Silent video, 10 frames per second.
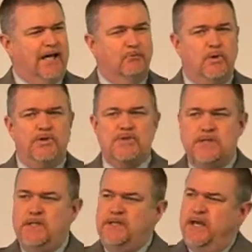And we
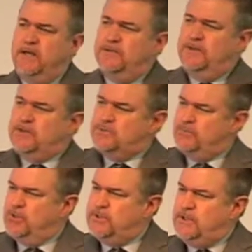see this
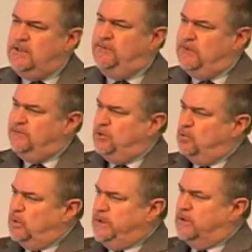motif, if you
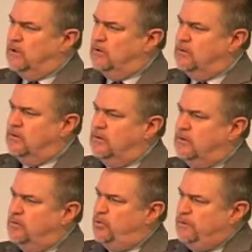will,
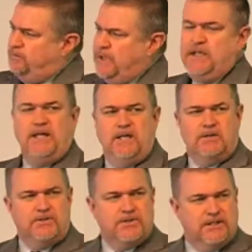repeating
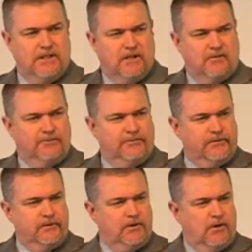itself
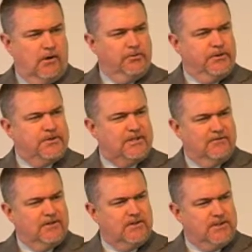on the
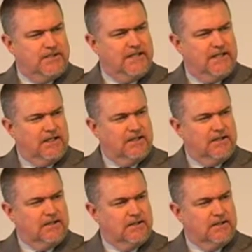seventh day.